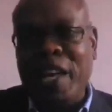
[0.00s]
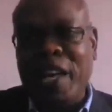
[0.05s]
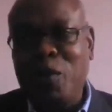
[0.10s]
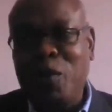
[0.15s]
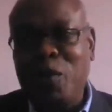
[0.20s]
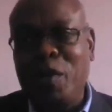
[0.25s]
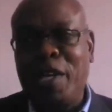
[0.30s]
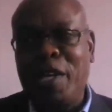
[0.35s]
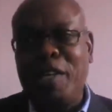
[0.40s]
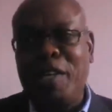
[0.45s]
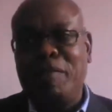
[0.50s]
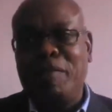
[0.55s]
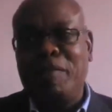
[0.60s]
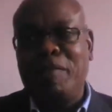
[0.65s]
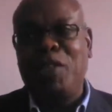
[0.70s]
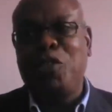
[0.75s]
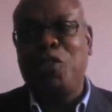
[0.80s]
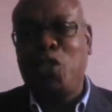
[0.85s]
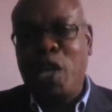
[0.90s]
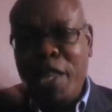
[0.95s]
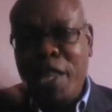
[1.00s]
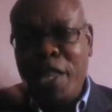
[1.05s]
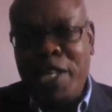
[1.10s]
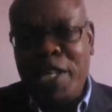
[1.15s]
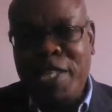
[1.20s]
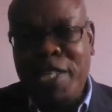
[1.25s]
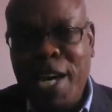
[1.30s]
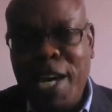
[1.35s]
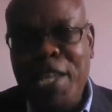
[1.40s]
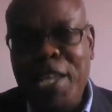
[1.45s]
So they share the
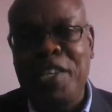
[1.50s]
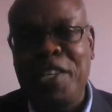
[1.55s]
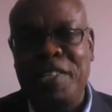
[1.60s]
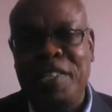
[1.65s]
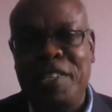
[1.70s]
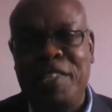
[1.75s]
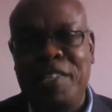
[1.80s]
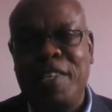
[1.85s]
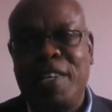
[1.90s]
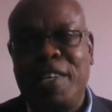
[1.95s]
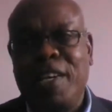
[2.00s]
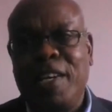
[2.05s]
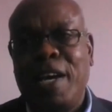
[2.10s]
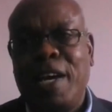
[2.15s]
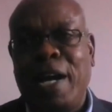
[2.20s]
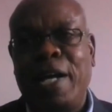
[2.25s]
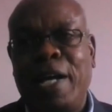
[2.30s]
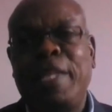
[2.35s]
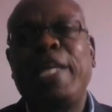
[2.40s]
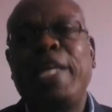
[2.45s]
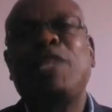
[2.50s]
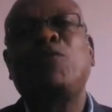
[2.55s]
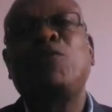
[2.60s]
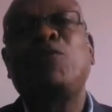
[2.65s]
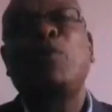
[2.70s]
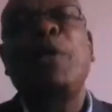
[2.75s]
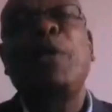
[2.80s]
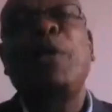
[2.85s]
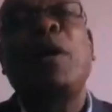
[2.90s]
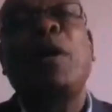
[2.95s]
intelligence, and that's why
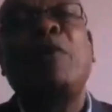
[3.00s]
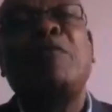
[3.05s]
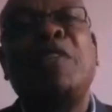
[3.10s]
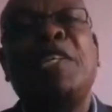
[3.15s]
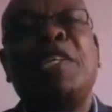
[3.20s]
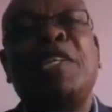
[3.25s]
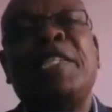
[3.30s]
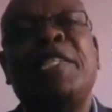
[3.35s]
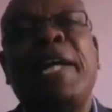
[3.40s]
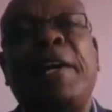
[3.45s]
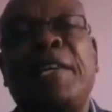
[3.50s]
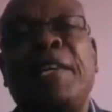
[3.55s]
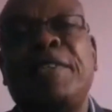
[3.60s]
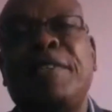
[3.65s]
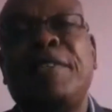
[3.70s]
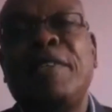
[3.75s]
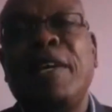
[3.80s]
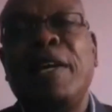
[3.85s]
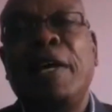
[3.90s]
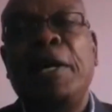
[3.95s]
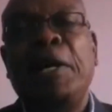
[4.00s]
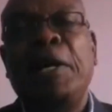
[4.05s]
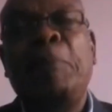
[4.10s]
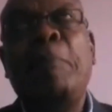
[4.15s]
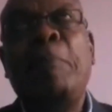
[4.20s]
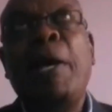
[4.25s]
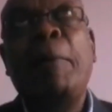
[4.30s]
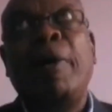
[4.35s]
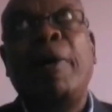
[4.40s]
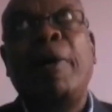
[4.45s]
you have these arrests.
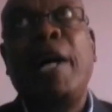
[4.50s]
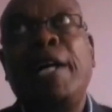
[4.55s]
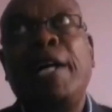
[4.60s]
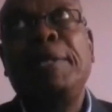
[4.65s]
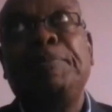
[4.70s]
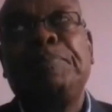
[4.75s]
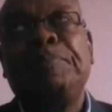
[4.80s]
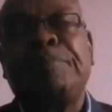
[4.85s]
Remember,